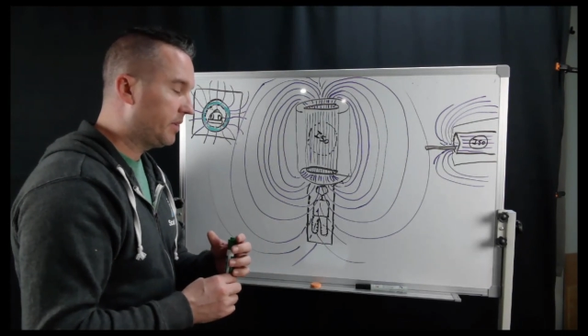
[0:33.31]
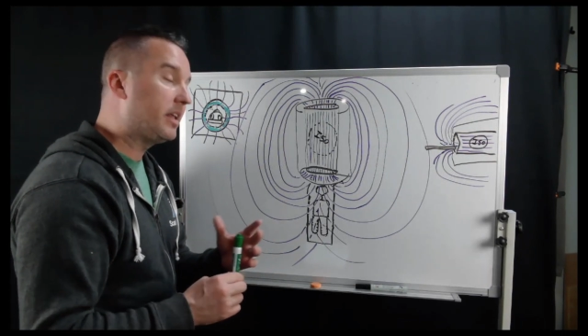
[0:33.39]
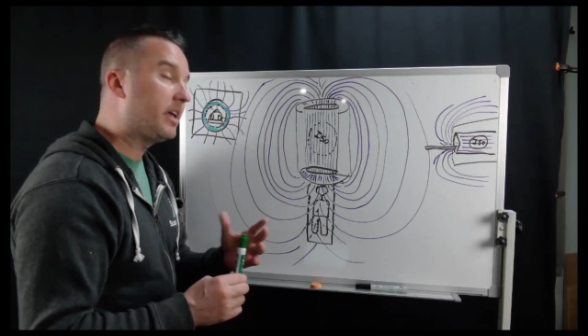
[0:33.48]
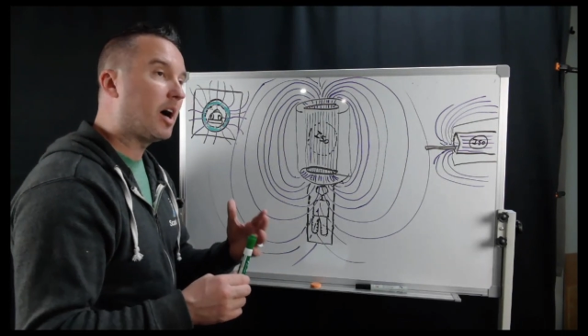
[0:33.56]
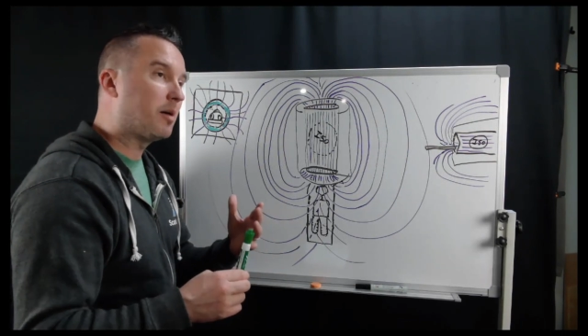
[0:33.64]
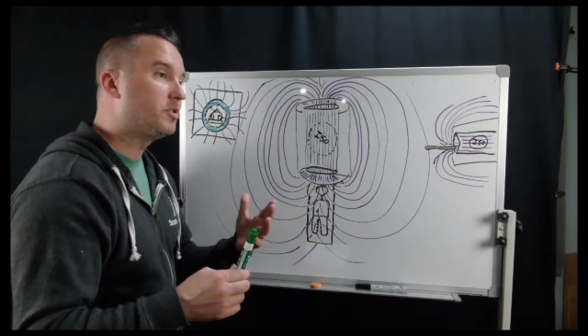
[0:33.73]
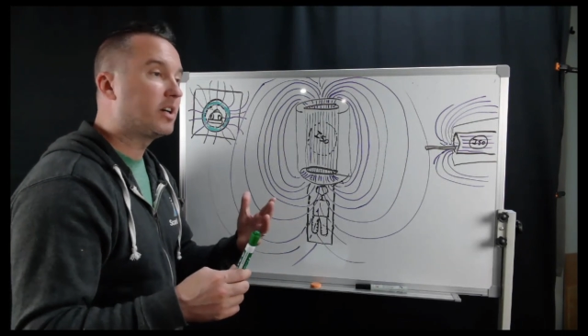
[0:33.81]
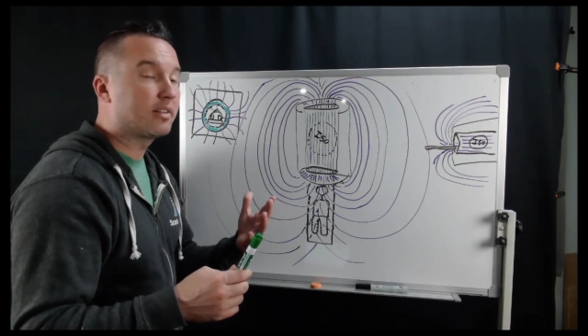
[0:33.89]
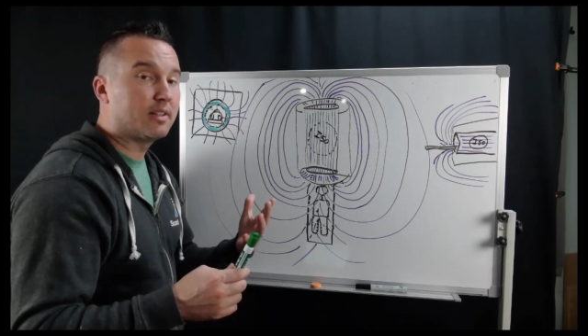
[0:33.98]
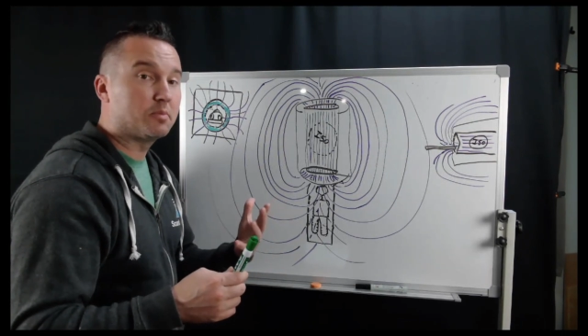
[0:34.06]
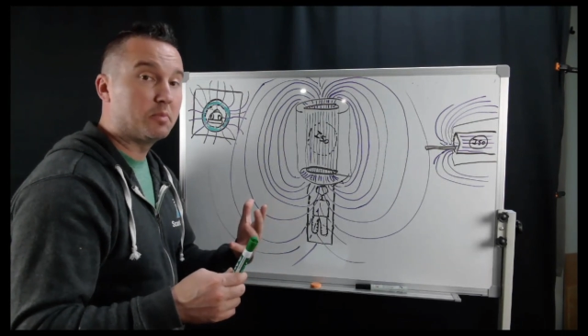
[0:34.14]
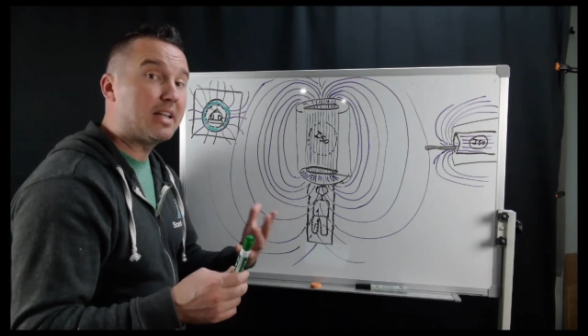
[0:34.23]
any
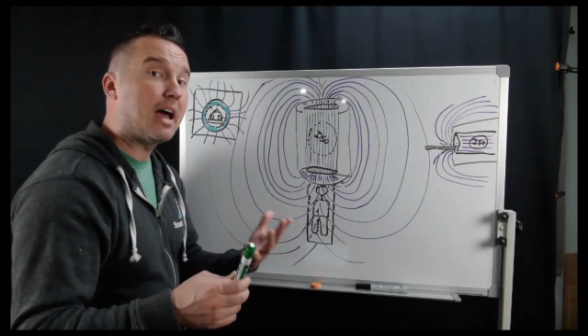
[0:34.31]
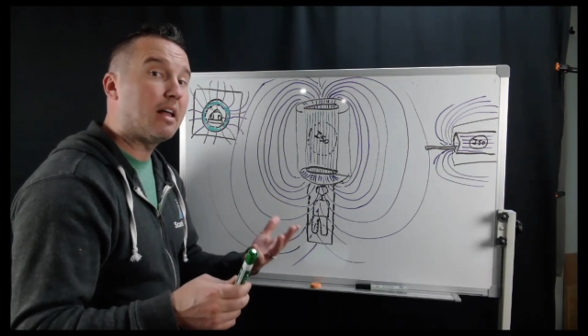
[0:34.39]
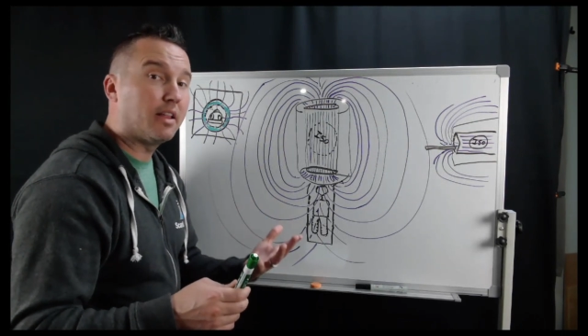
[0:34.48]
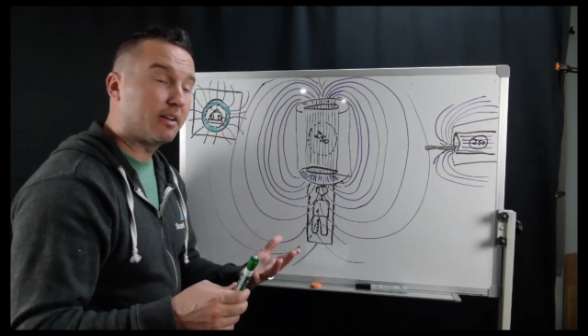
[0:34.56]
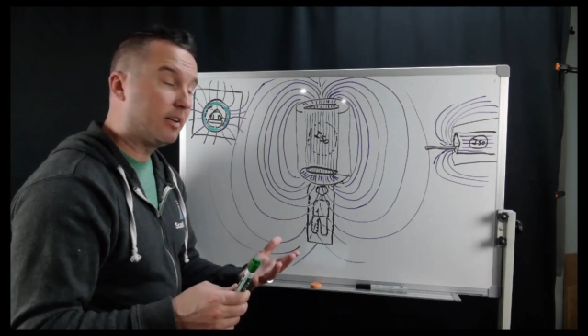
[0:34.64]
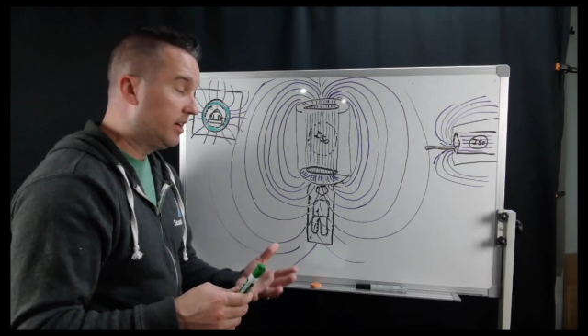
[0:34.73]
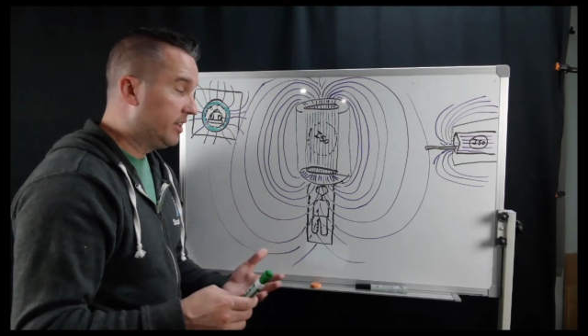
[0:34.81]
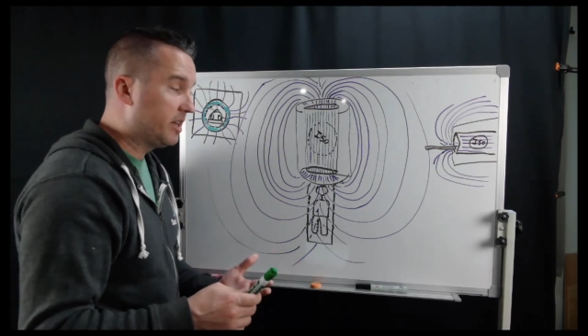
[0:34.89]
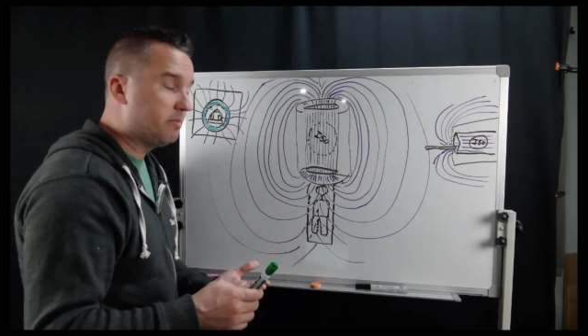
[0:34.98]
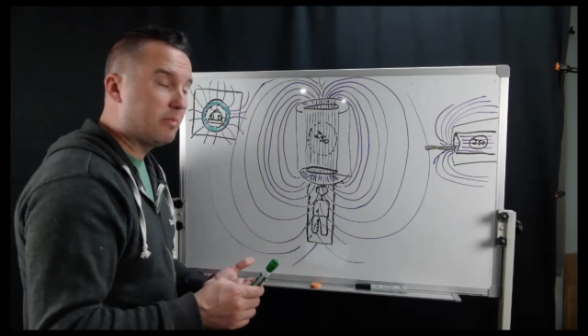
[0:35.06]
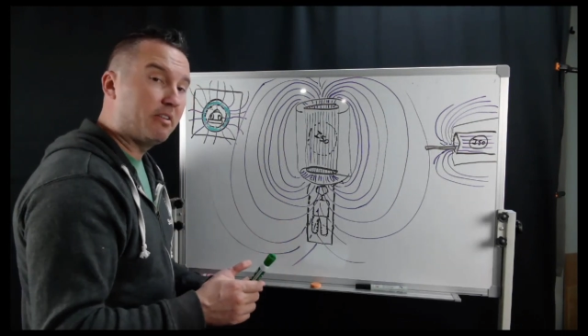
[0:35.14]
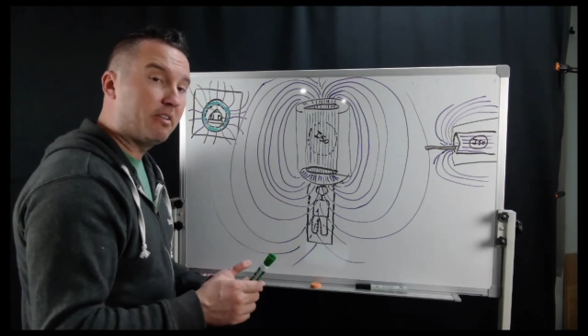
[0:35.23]
object that's metallic
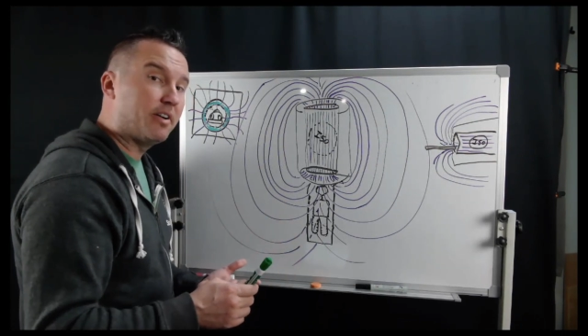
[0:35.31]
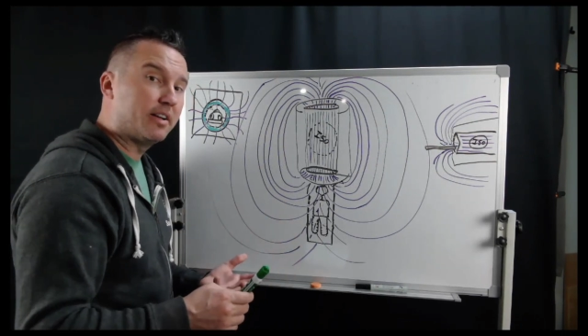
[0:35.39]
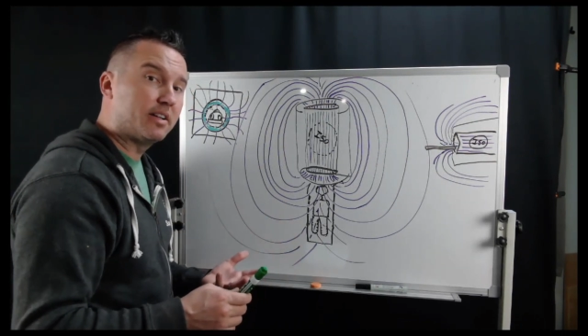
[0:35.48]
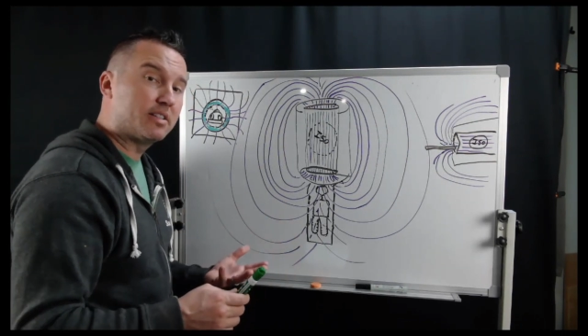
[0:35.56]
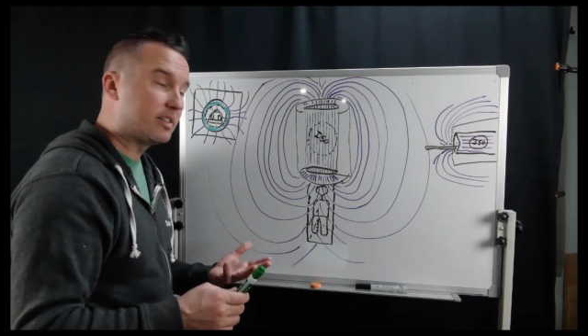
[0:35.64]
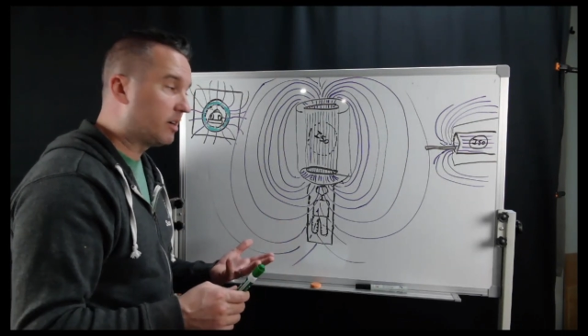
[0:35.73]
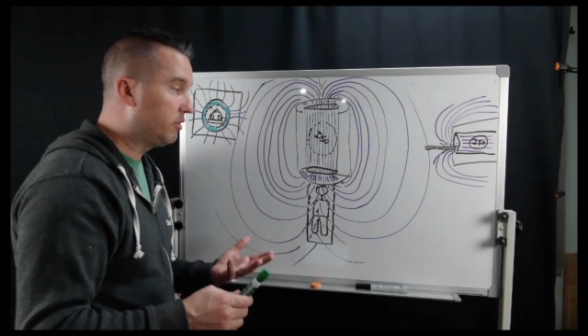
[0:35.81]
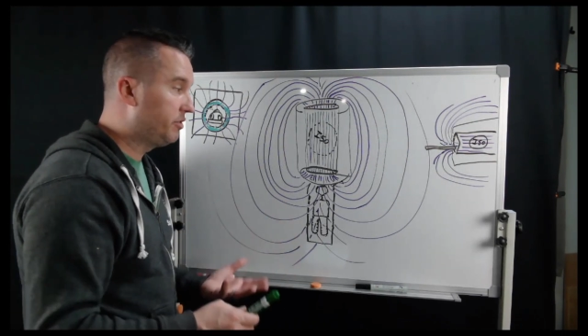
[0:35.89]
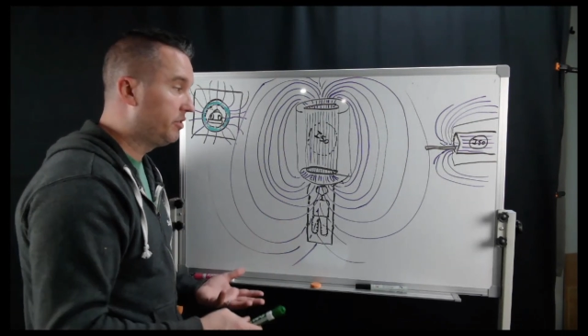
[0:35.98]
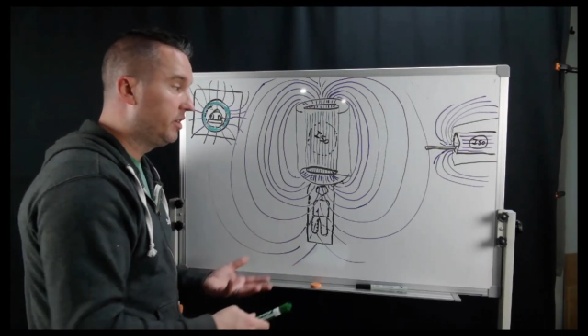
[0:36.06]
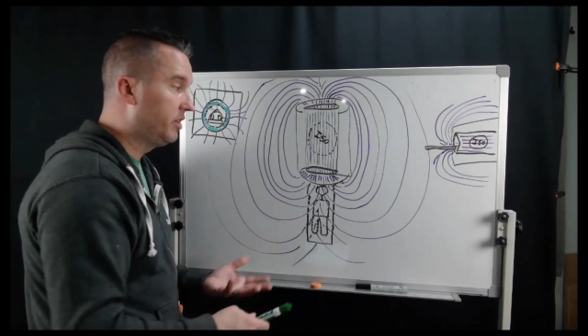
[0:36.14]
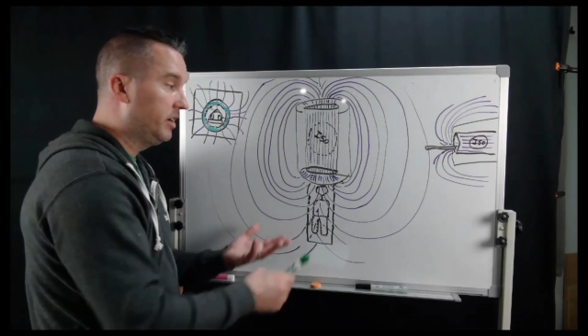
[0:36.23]
that may find
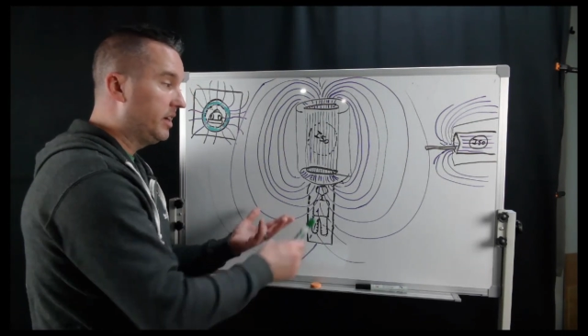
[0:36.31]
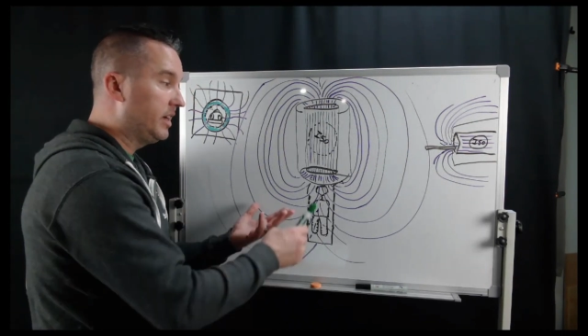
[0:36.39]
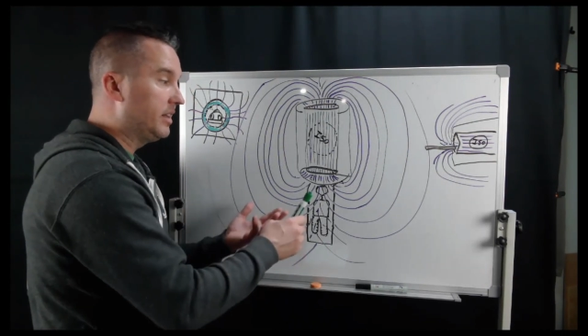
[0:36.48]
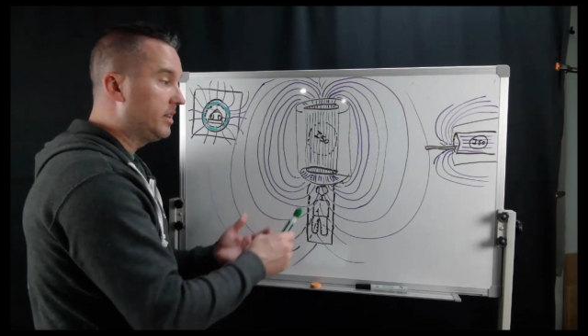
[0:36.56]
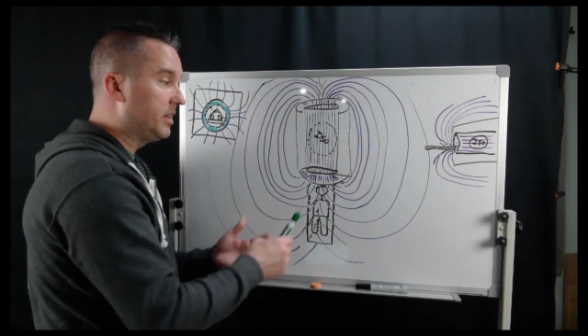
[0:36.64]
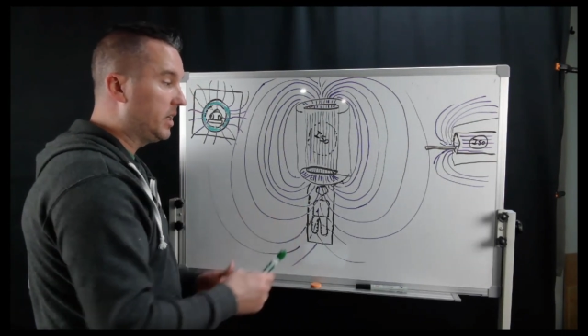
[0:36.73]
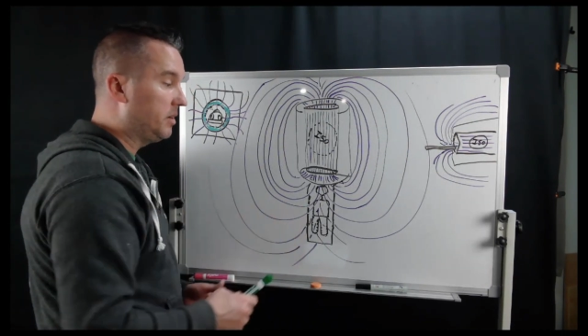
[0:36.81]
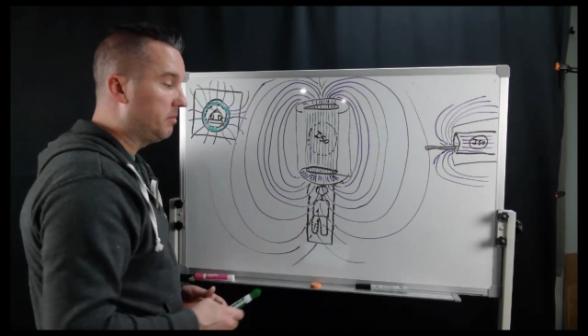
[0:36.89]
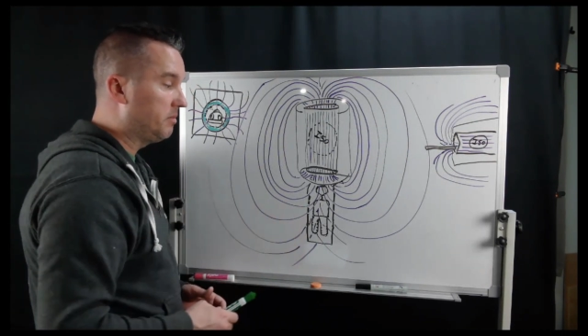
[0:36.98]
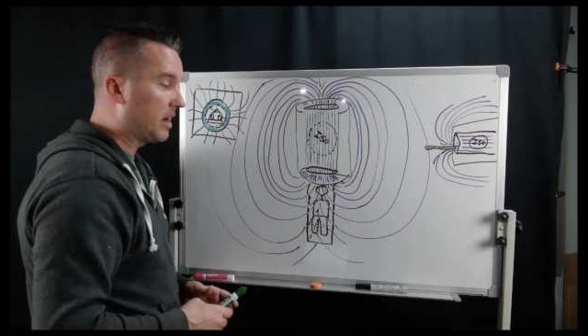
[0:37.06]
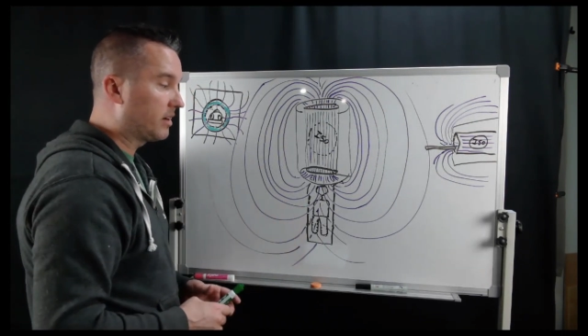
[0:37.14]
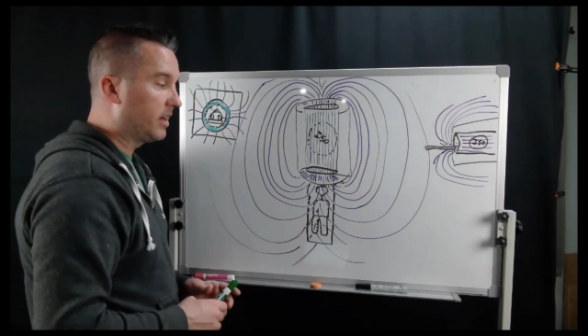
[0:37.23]
itself in
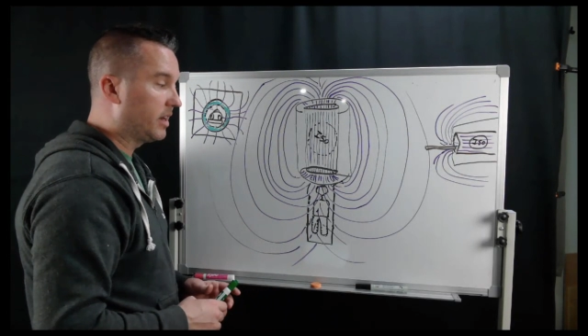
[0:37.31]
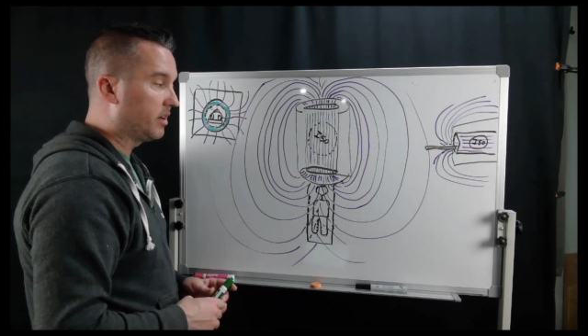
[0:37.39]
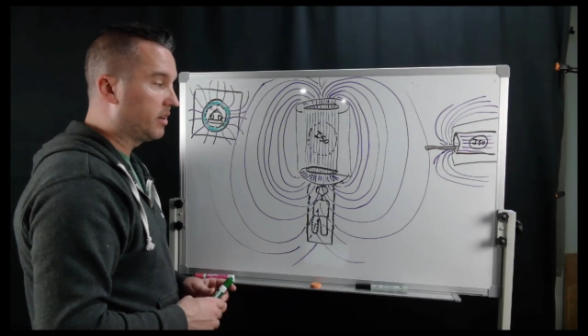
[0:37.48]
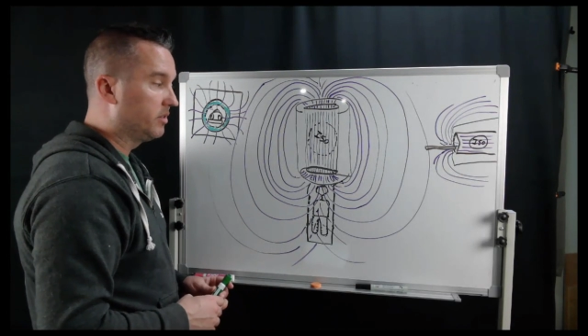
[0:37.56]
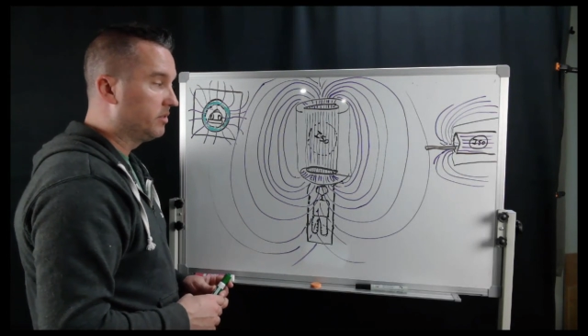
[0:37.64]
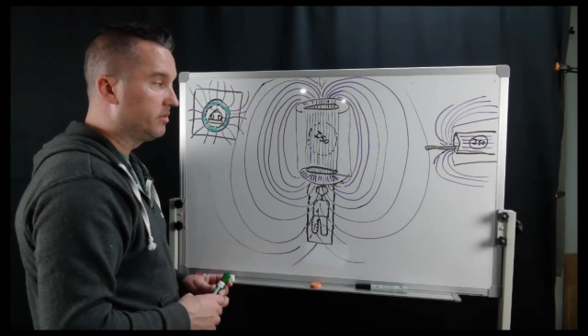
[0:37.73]
the magnetic